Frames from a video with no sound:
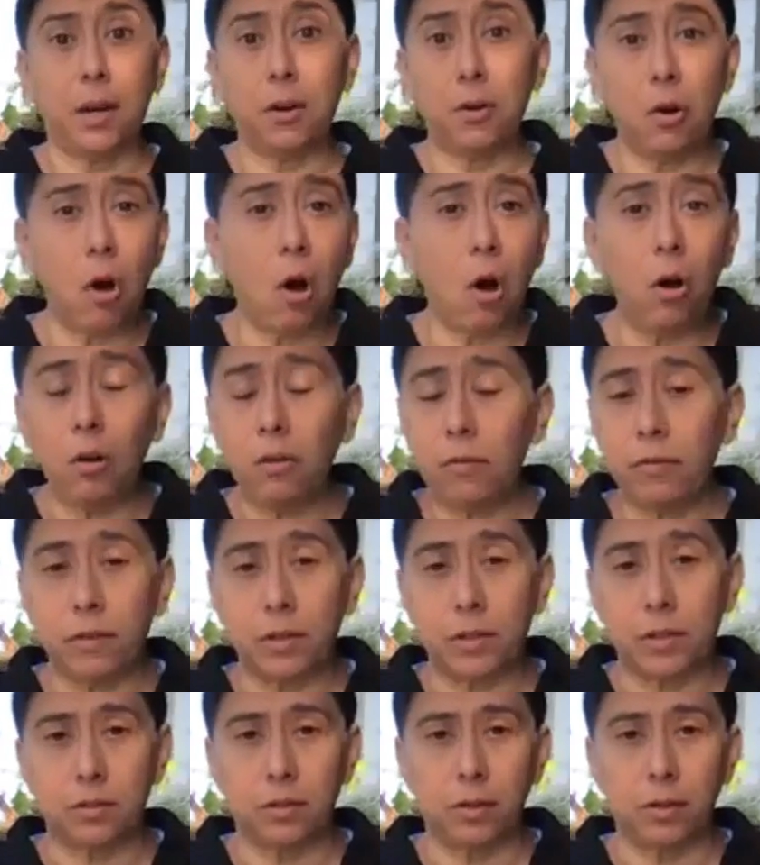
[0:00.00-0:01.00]
hold for
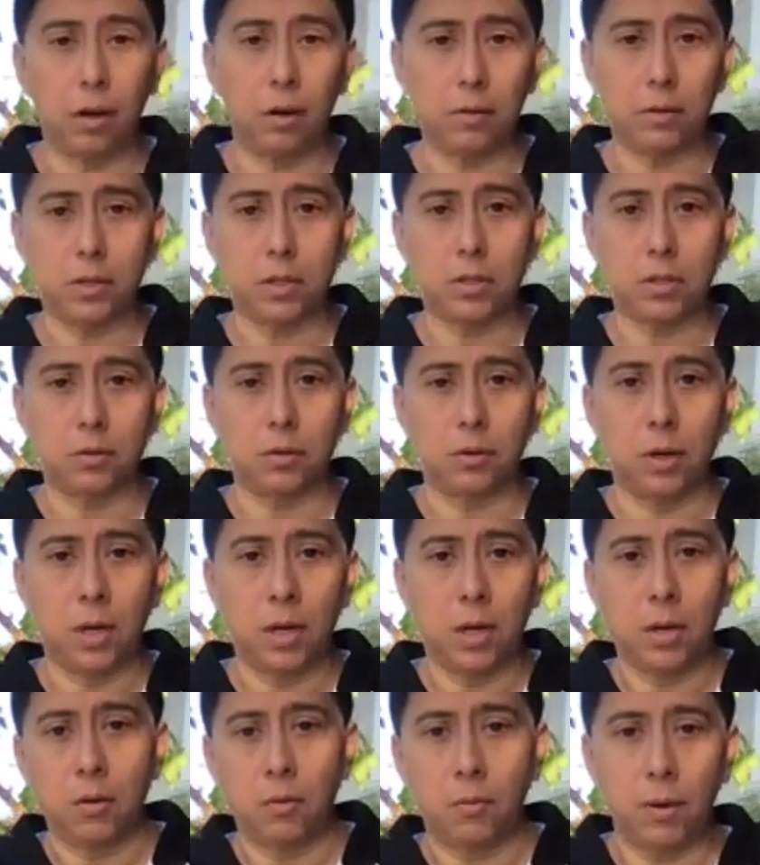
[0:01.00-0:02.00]
too long. So
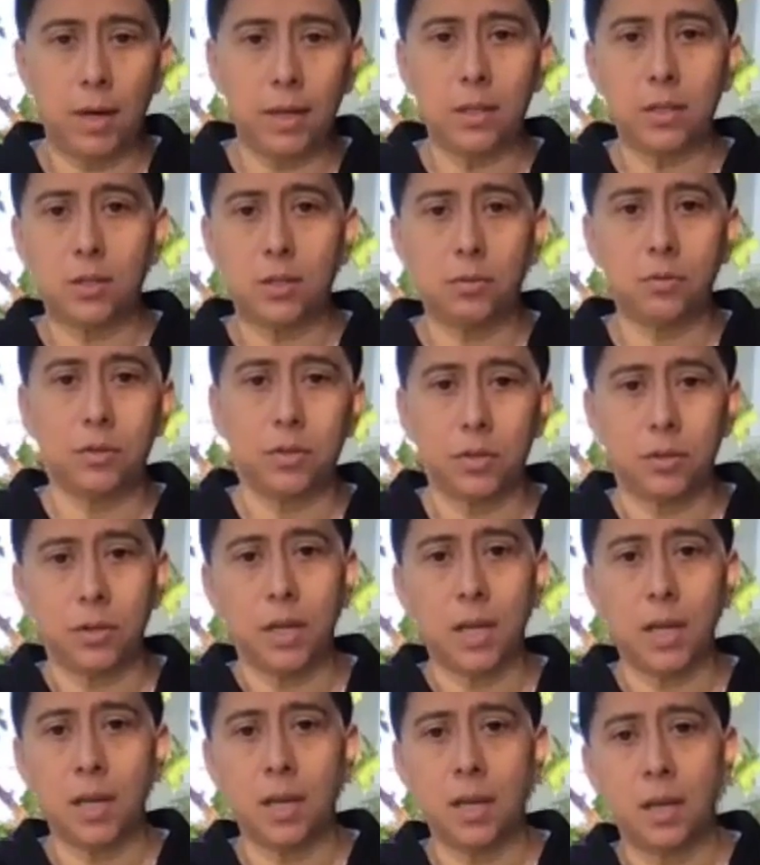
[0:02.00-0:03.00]
1, 2,
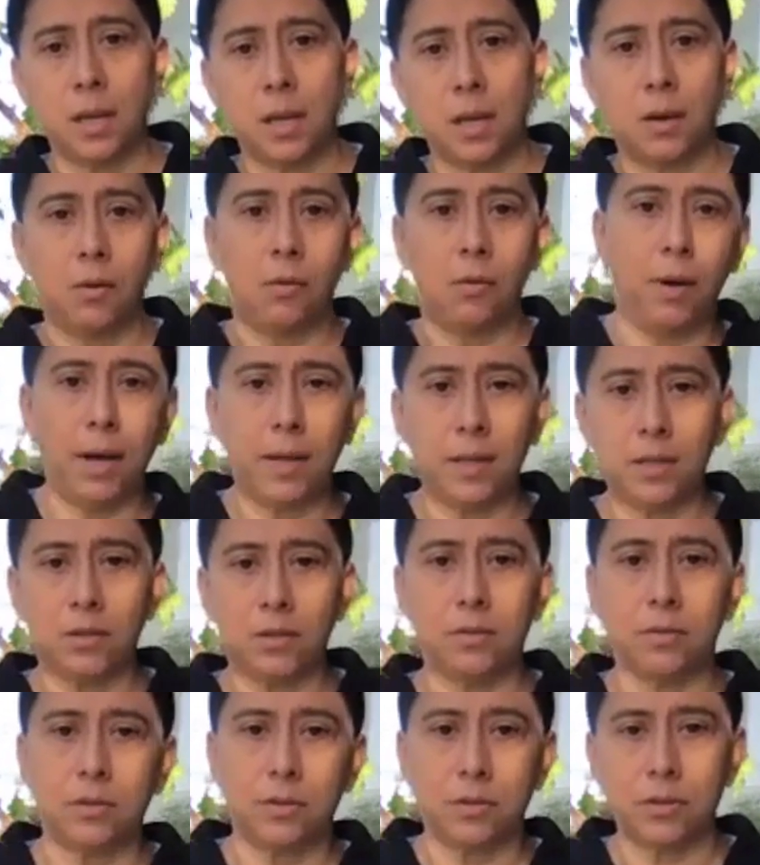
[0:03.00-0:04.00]
3, 1,
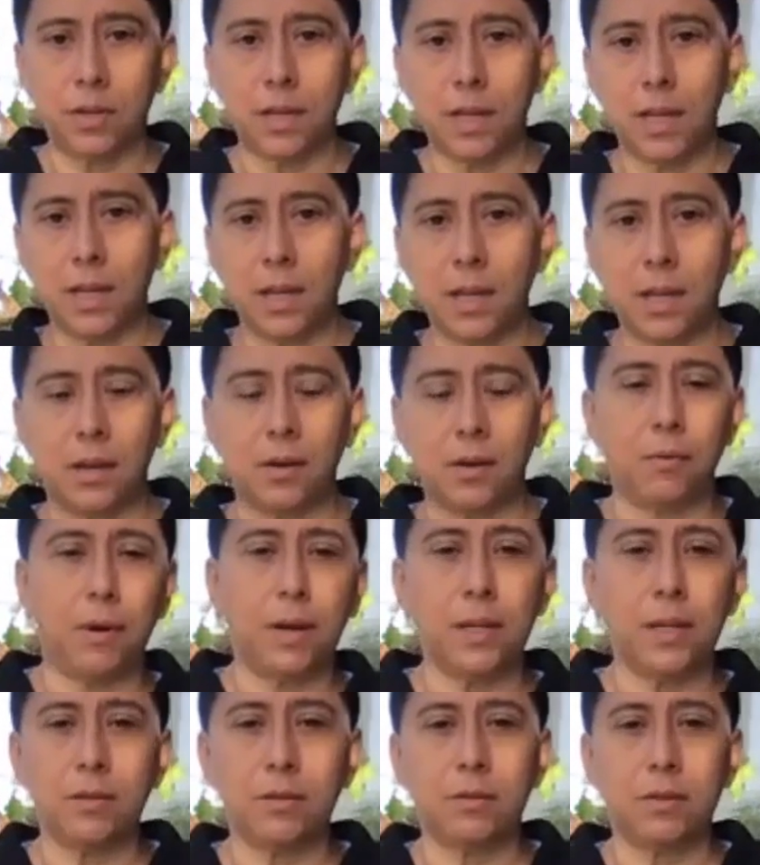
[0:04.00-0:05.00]
2, 3, and
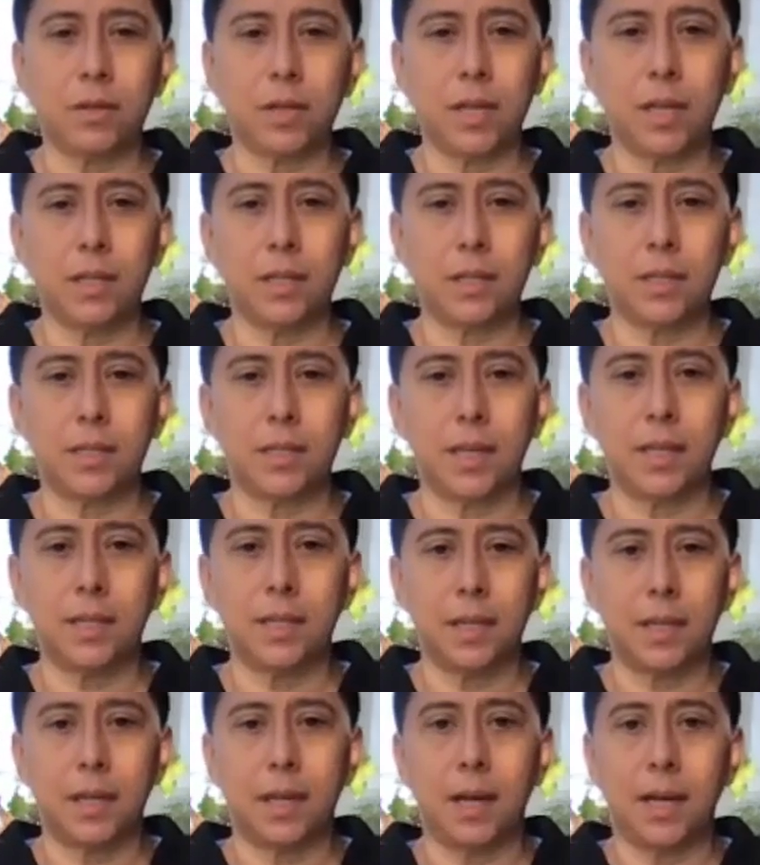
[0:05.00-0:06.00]
1, 2, 3 in the
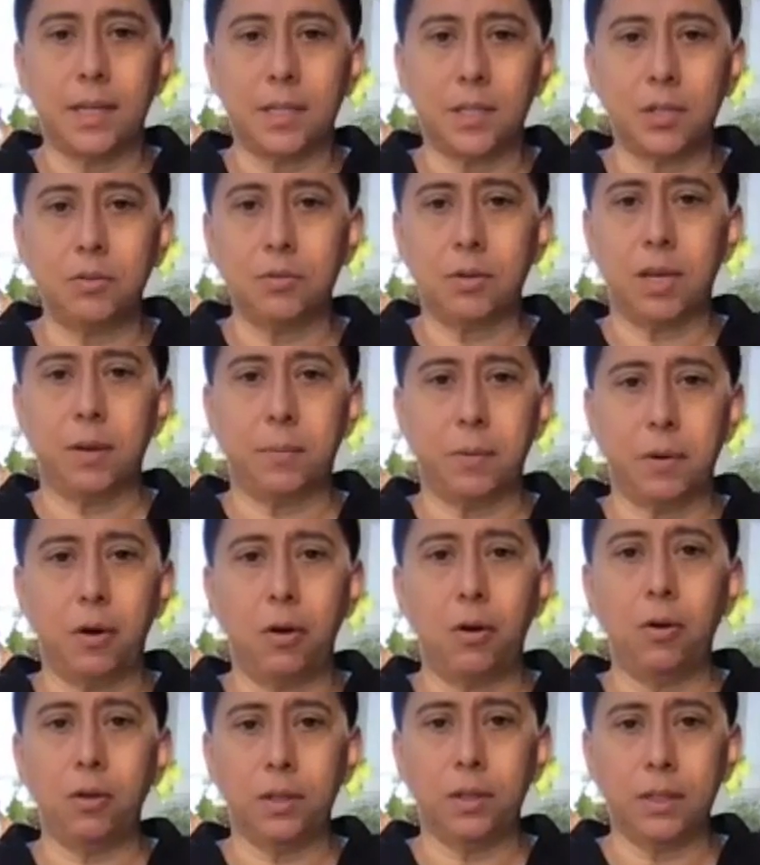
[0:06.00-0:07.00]
center, as you keep
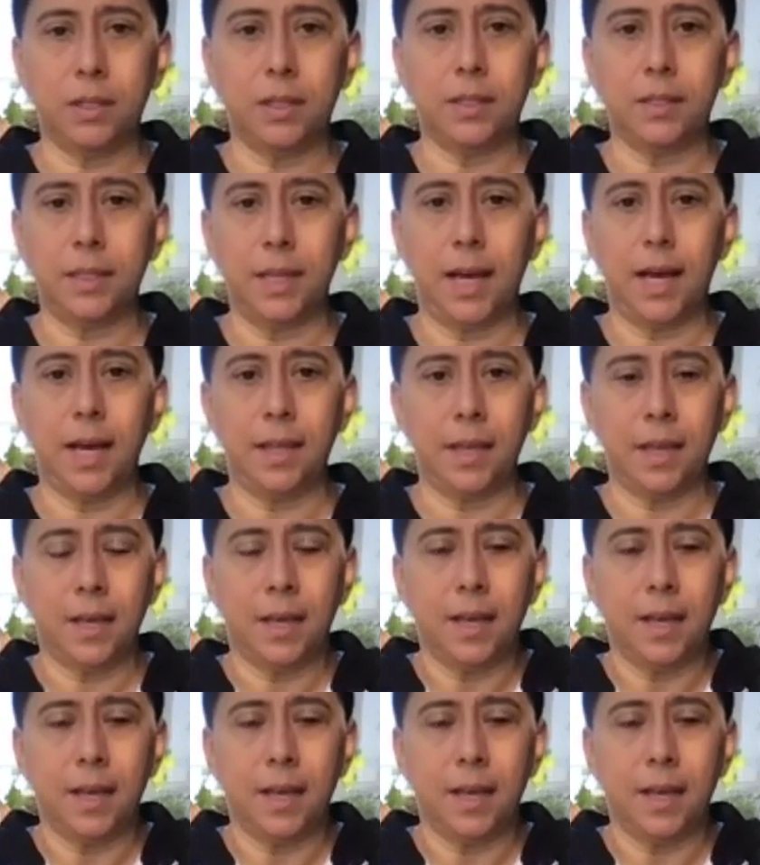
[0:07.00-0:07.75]
holding in that.